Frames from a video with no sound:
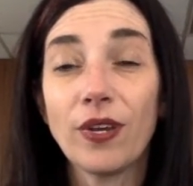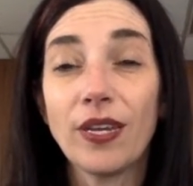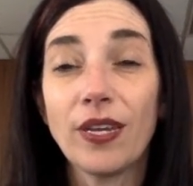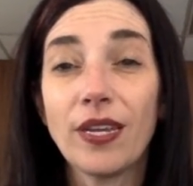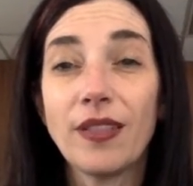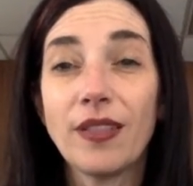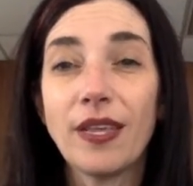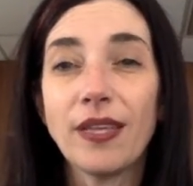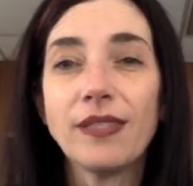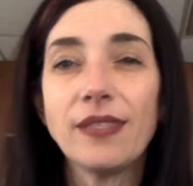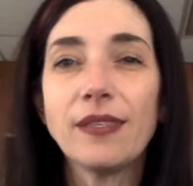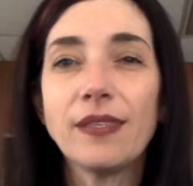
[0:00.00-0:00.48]
And
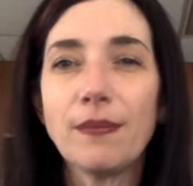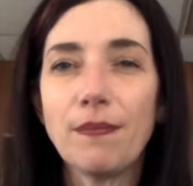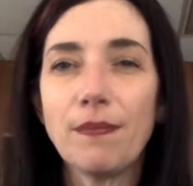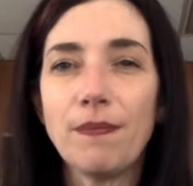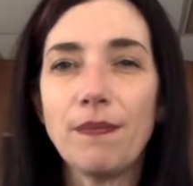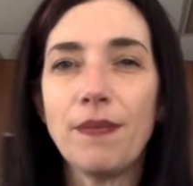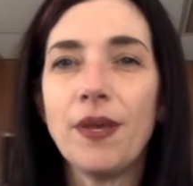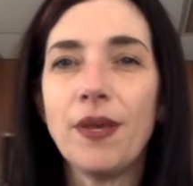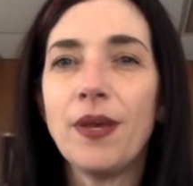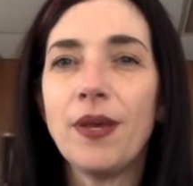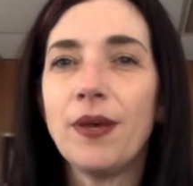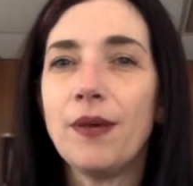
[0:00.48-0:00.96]
that's a
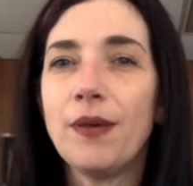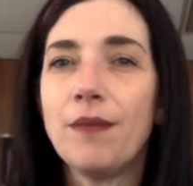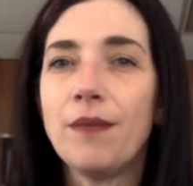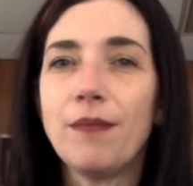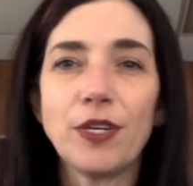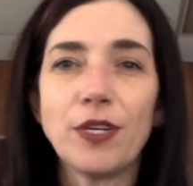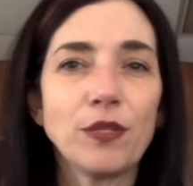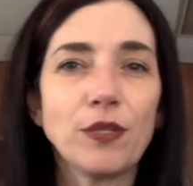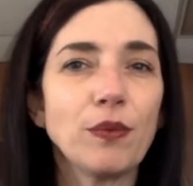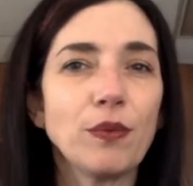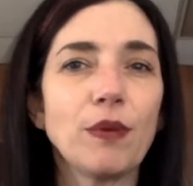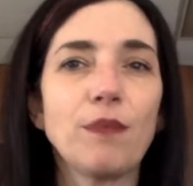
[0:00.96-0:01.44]

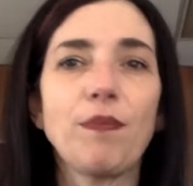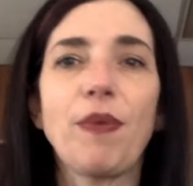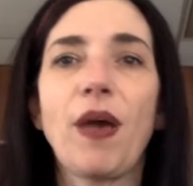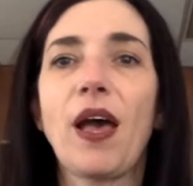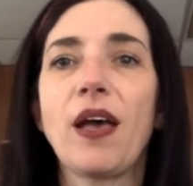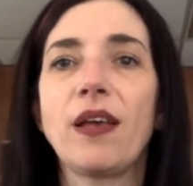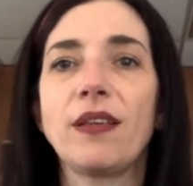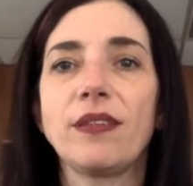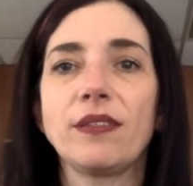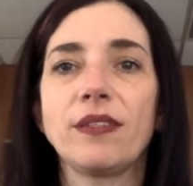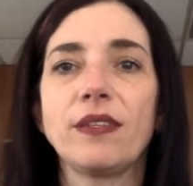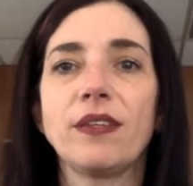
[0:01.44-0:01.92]
much more
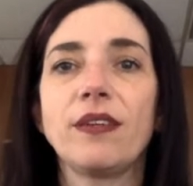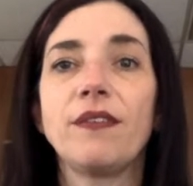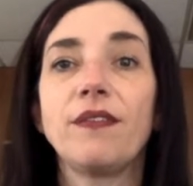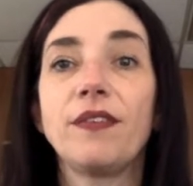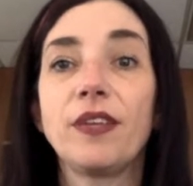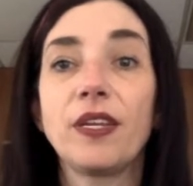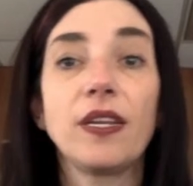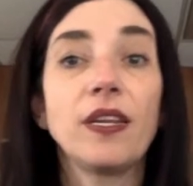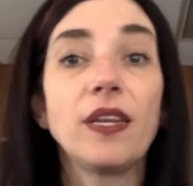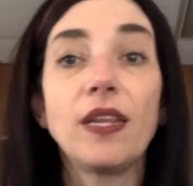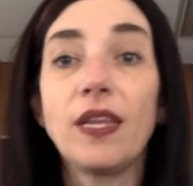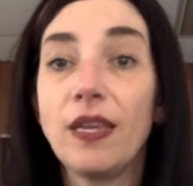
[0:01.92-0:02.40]
positive and
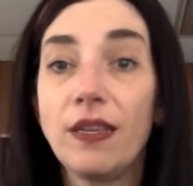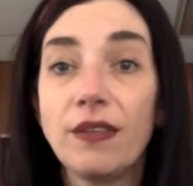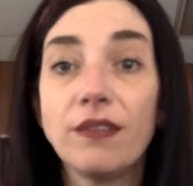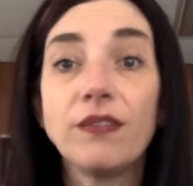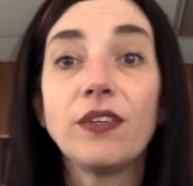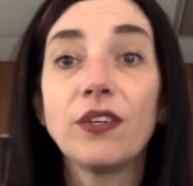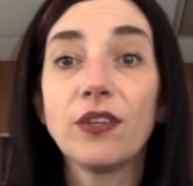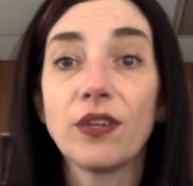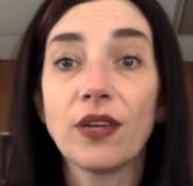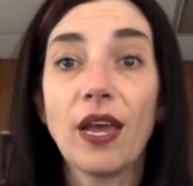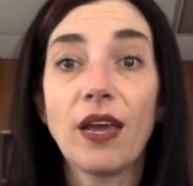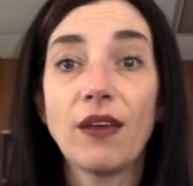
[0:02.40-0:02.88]
an
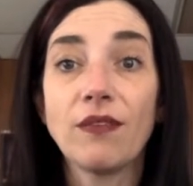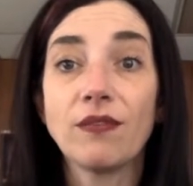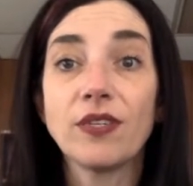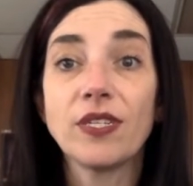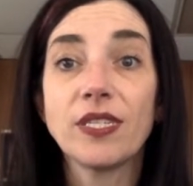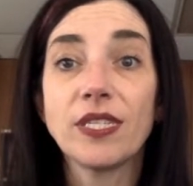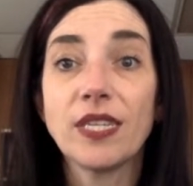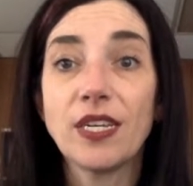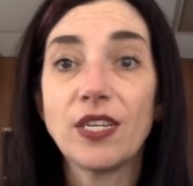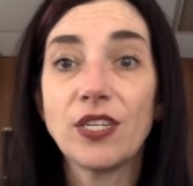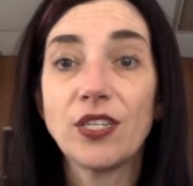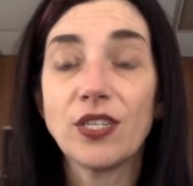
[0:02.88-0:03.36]
easier
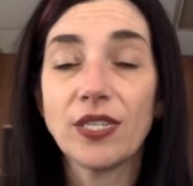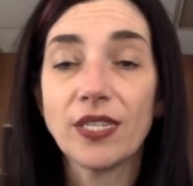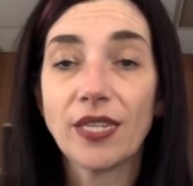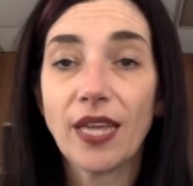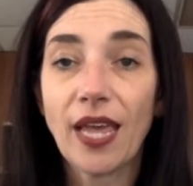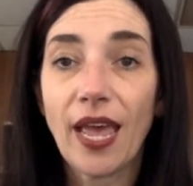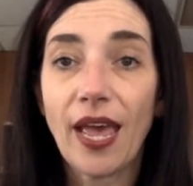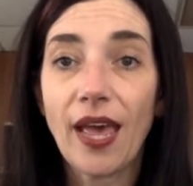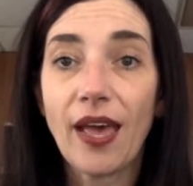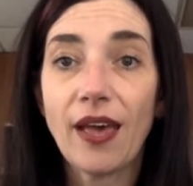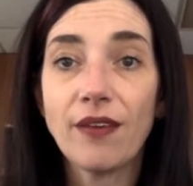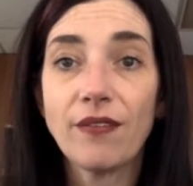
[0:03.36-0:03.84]
conversation to
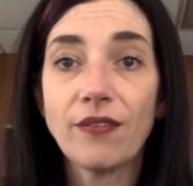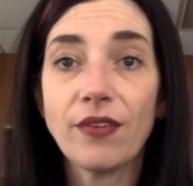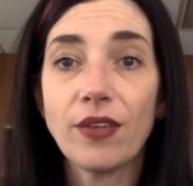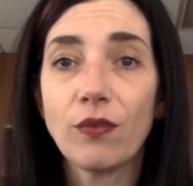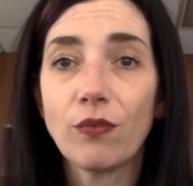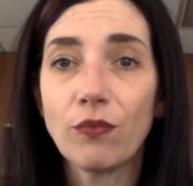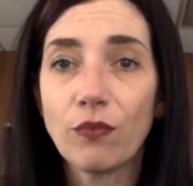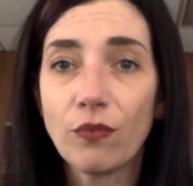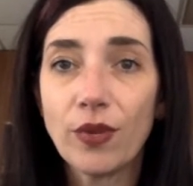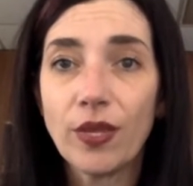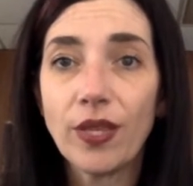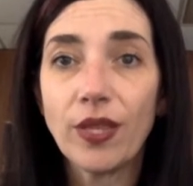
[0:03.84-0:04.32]
have,
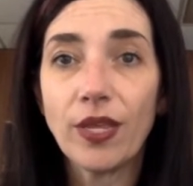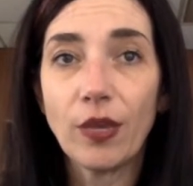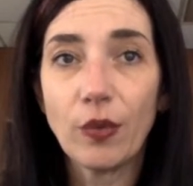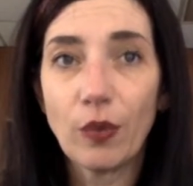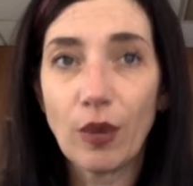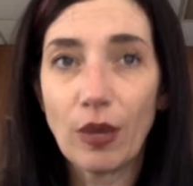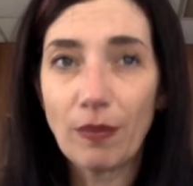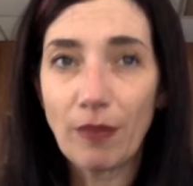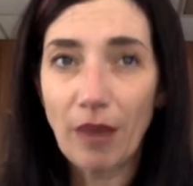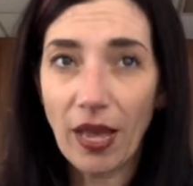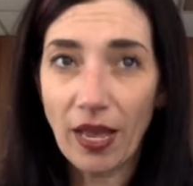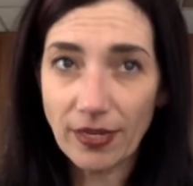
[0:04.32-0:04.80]
and really
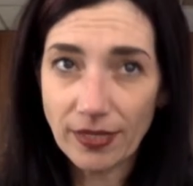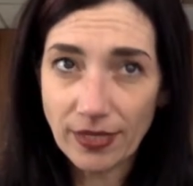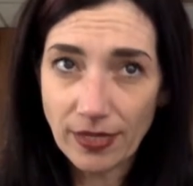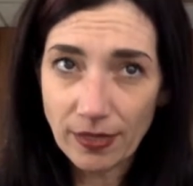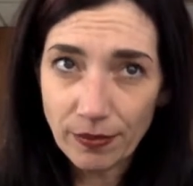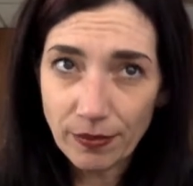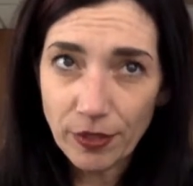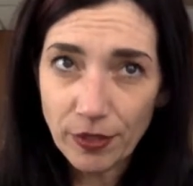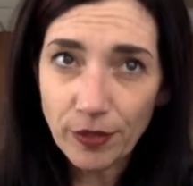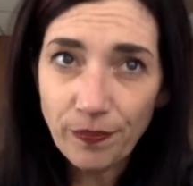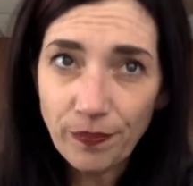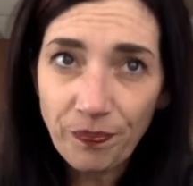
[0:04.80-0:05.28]
quite
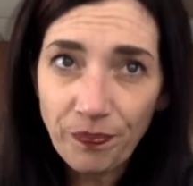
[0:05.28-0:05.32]
possible.